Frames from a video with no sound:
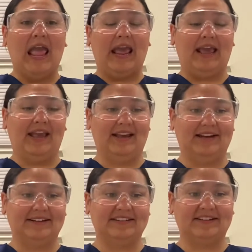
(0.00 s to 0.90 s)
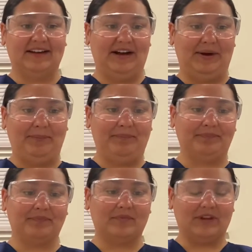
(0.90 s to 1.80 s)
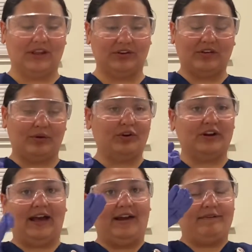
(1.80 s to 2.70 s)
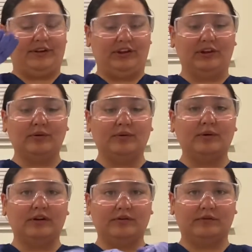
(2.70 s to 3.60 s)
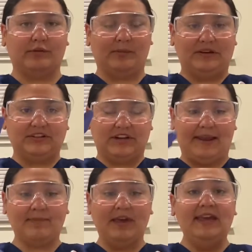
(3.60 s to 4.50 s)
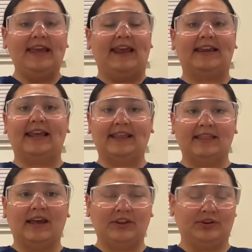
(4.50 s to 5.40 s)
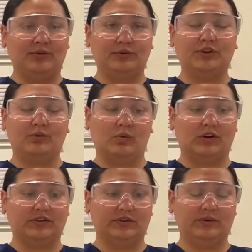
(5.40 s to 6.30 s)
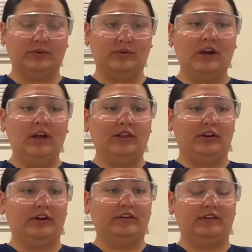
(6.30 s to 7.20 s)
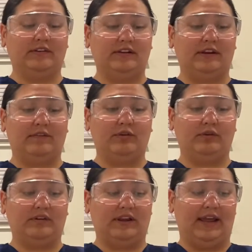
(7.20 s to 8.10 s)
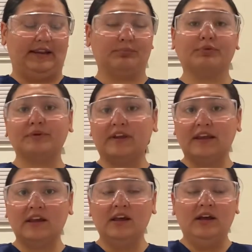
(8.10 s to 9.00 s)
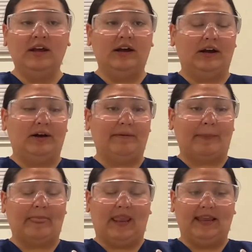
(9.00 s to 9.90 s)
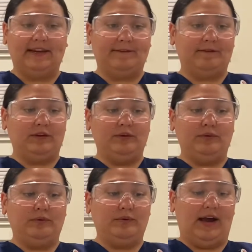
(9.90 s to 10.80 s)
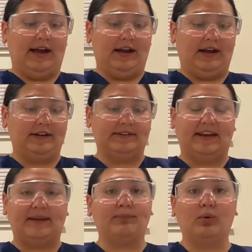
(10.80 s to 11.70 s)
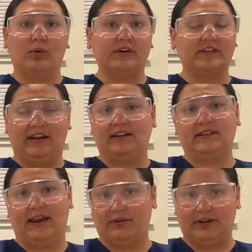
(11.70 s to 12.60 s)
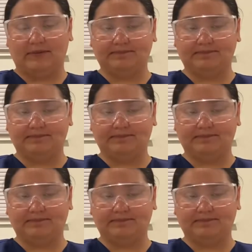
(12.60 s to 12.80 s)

and so you're going to have a U forming shape, and in that U you want to look to see if you see any bruising, and if you see any poor skin integrity.